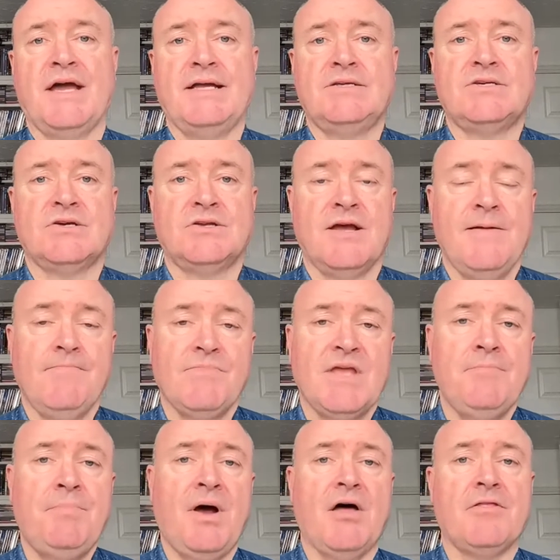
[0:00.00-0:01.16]
updated.
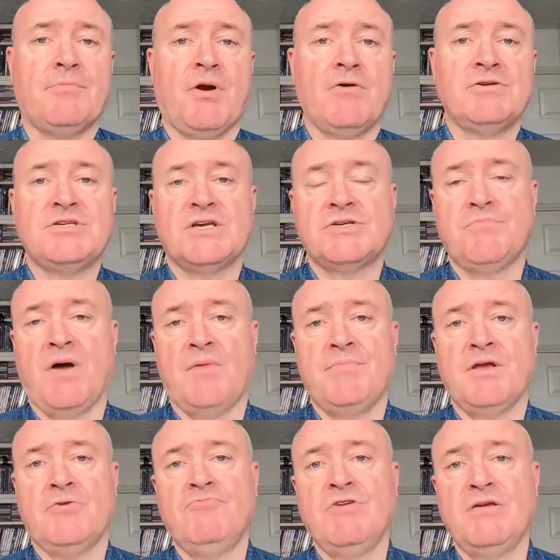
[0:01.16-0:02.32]
And part of the process
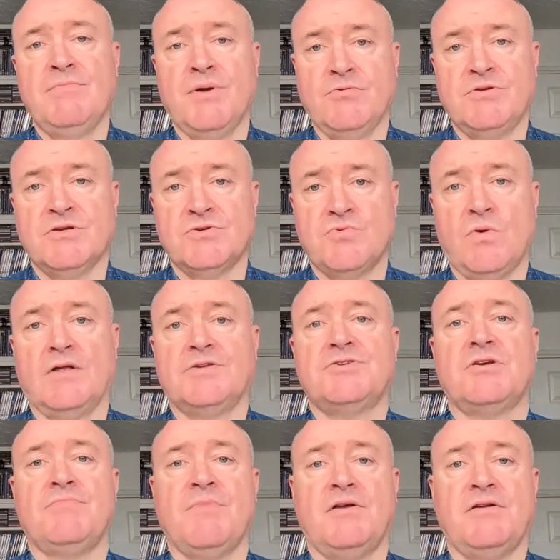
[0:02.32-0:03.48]
might be a reboot as well,
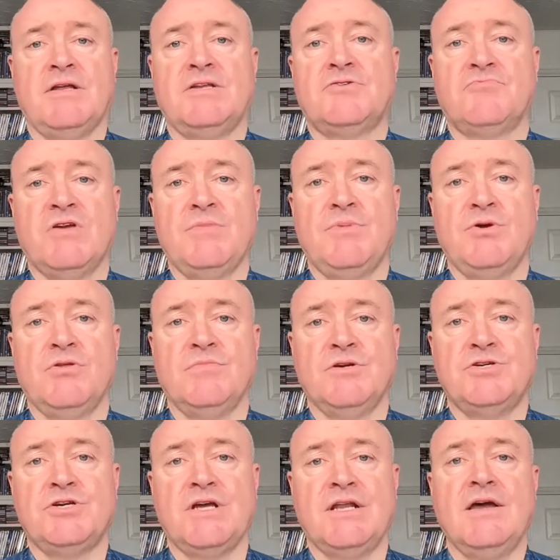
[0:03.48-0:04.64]
so it might need to reboot
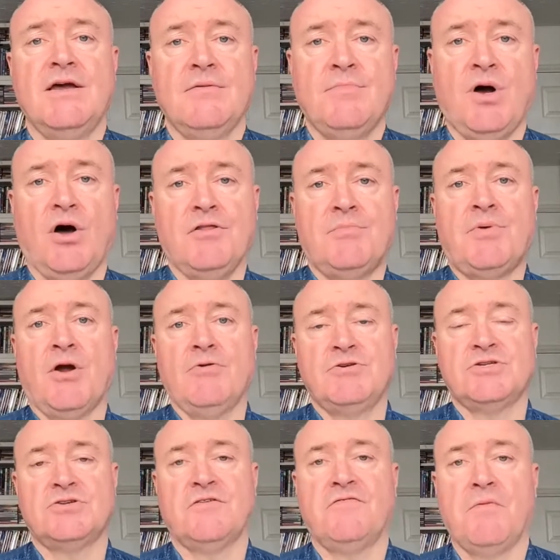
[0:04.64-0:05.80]
the machine, part of the
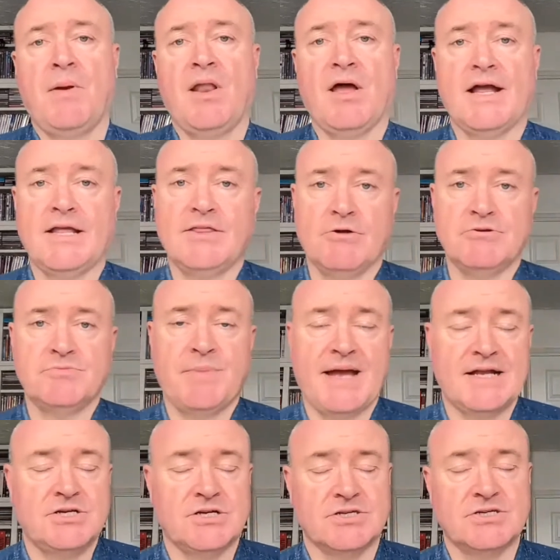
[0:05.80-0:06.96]
process of applying those
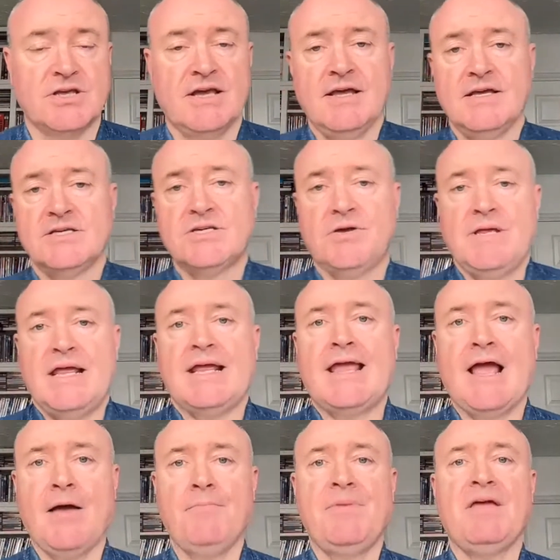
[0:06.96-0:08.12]
patches. So it
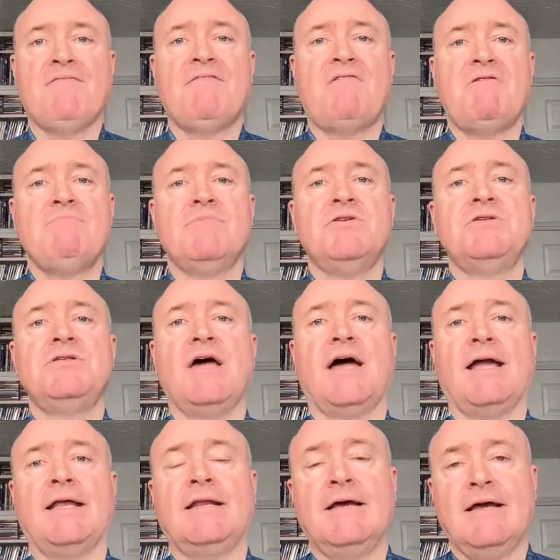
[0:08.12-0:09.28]
can be a very
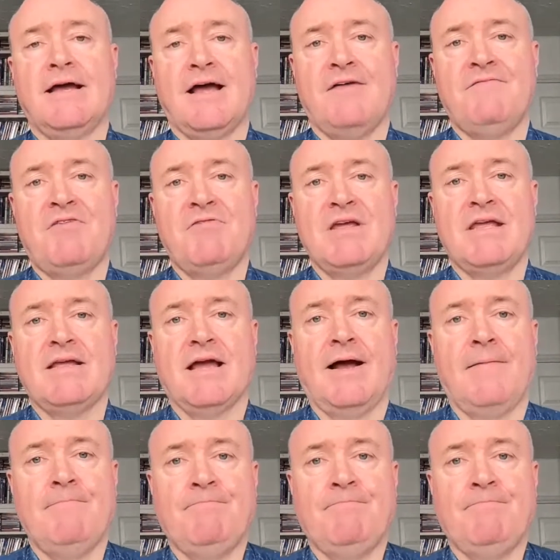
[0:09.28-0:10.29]
mundane and very